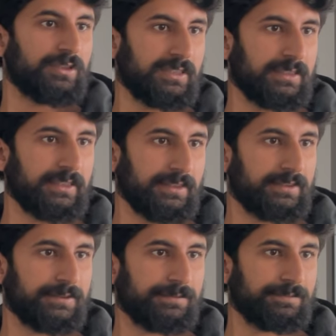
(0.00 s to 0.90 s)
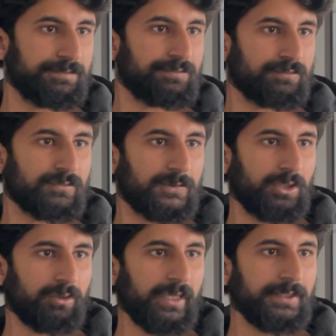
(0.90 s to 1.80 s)
this series,
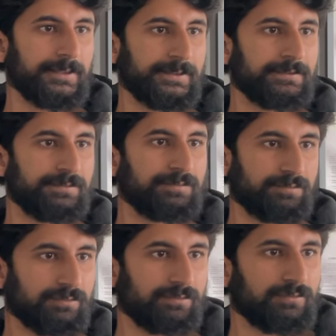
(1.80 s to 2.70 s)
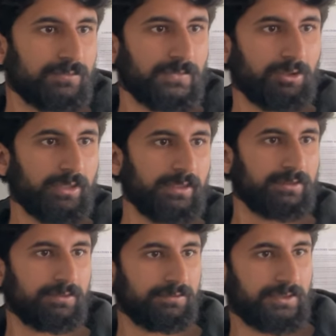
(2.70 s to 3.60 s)
okay? Okay,
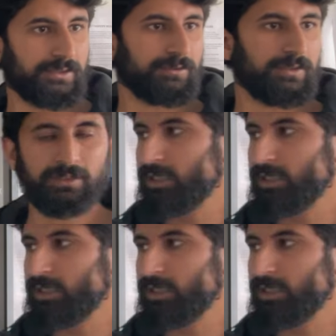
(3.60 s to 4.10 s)
which is equal to.